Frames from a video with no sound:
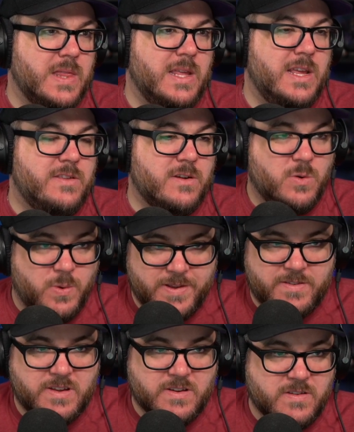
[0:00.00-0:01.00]
It's a
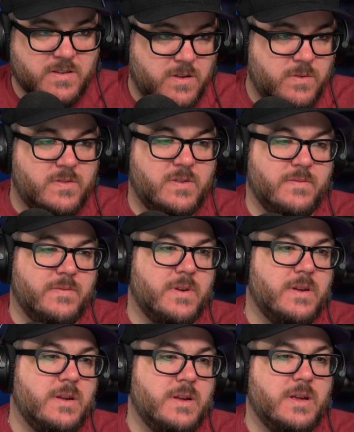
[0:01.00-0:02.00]
Quest exclusive.
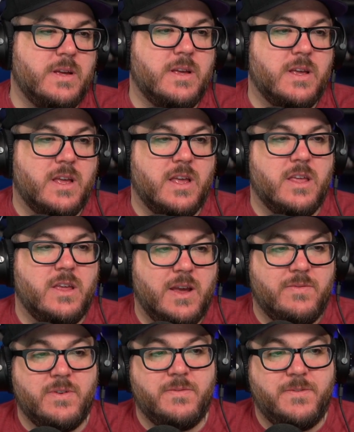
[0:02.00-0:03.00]
You
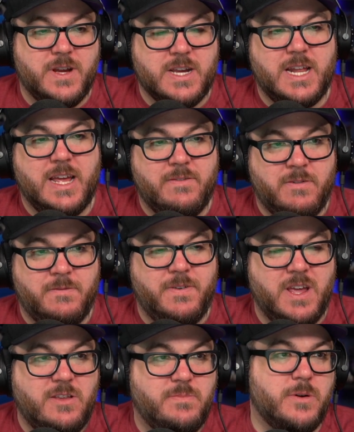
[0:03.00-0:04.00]
have to fucking have a
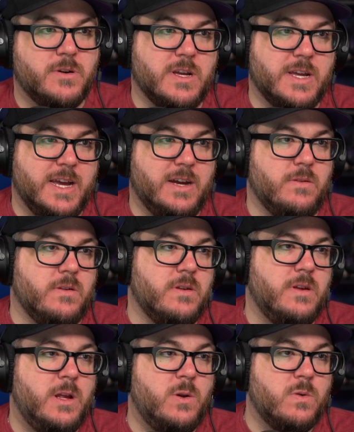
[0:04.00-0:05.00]
Facebook account
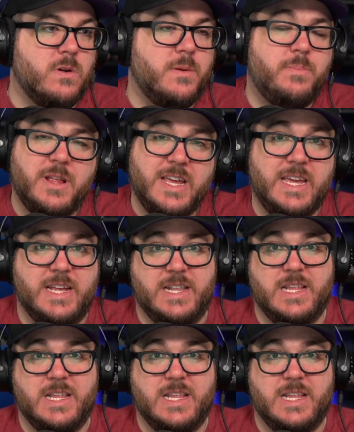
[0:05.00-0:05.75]
in order to play it.